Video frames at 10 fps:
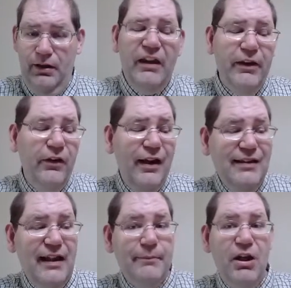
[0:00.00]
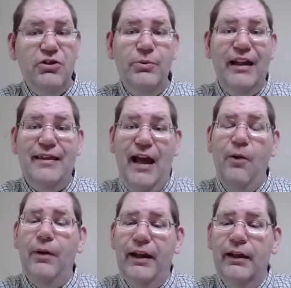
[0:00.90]
The other nice thing about doing it
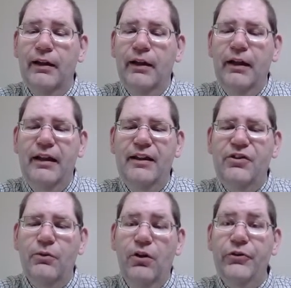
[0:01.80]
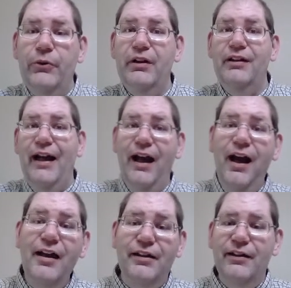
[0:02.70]
that way is you also can kind of
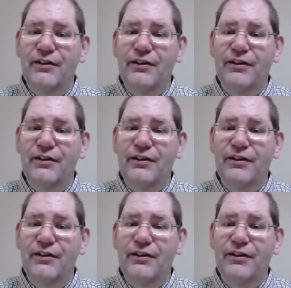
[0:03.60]
hunt.